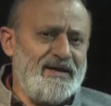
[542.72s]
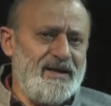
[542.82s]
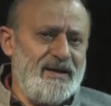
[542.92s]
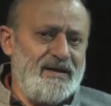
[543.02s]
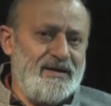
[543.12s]

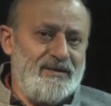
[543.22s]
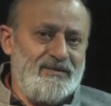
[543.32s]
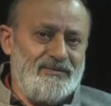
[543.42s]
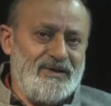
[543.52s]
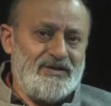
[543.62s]
little girl
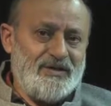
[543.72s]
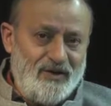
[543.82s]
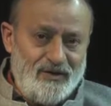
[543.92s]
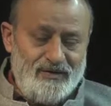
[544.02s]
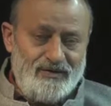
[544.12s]
with
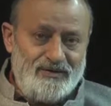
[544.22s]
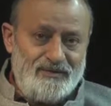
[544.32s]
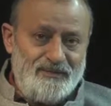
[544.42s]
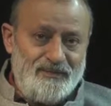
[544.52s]
dolls,